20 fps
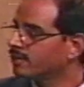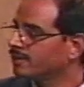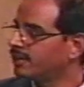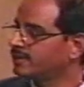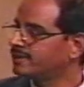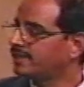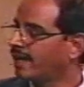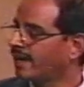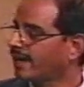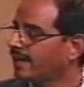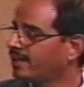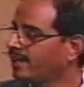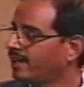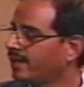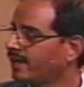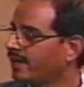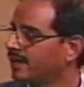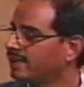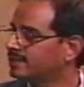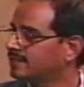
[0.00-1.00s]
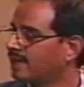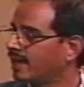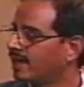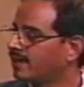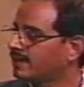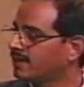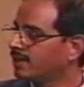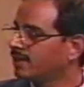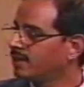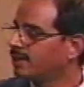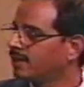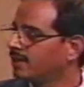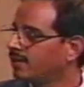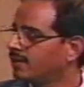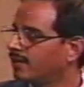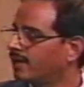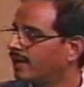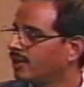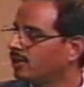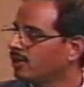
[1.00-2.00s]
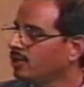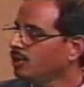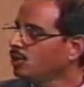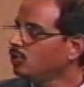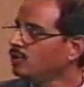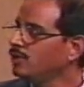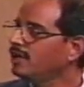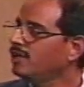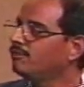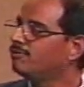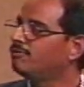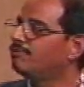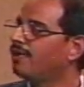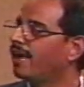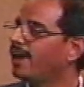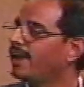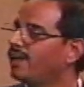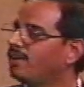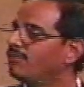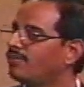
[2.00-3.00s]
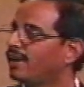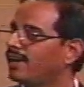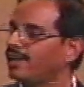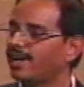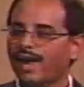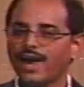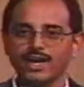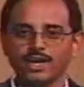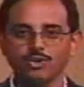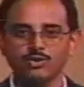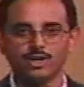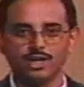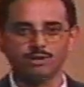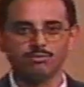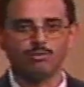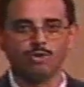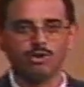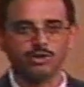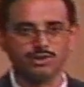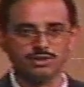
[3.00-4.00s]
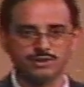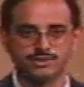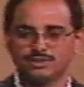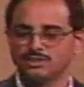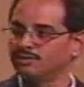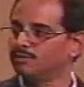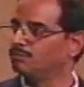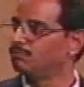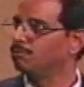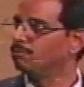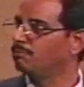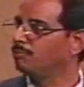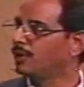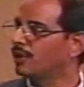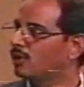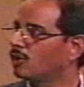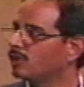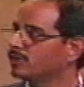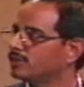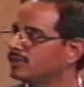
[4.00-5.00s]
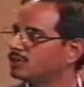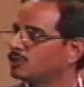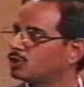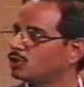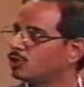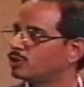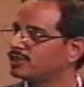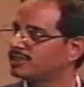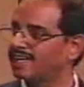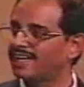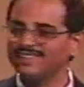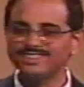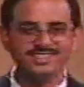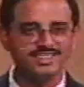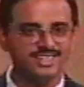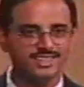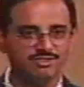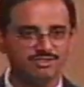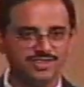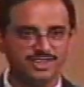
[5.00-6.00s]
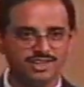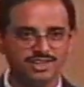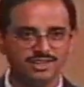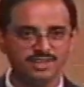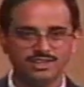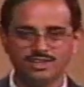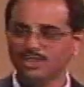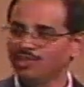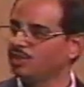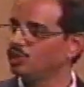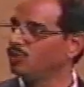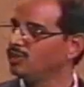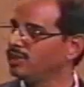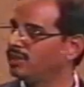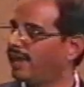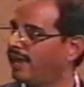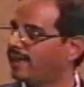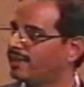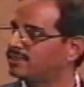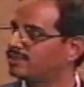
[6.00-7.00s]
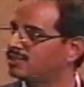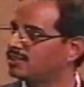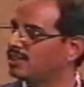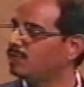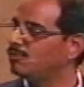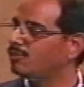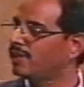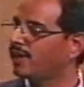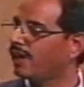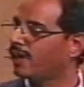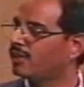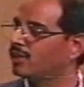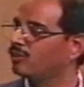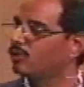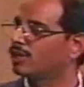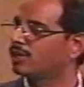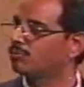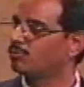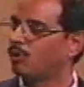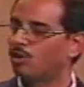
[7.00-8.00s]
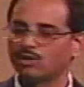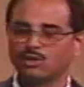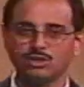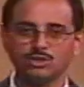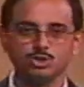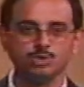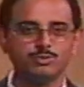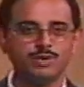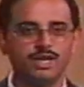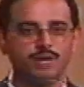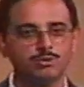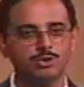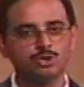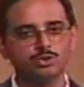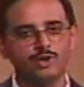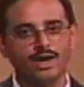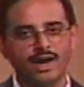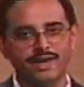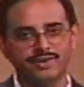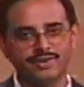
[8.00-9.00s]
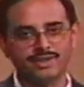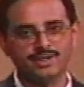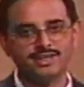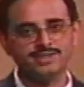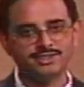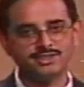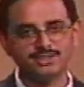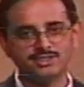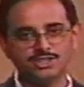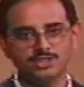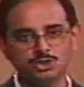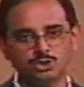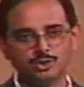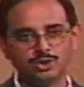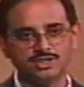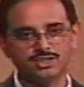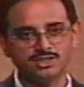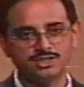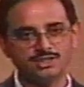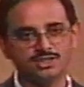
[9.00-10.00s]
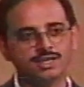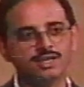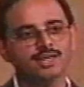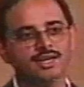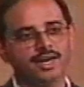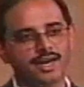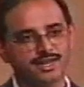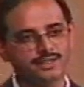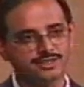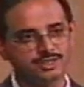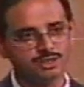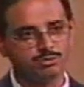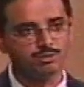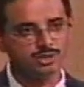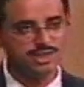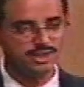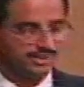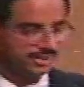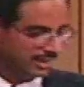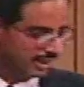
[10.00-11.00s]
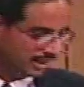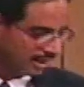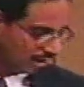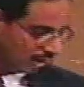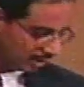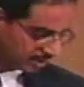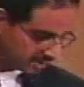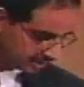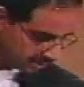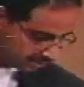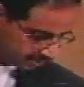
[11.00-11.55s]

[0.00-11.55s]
second thing is that you need very, very accurate models. Because it's so sensitive here, you need extremely accurate model to be able to analyze the situation and simulate the yield loss.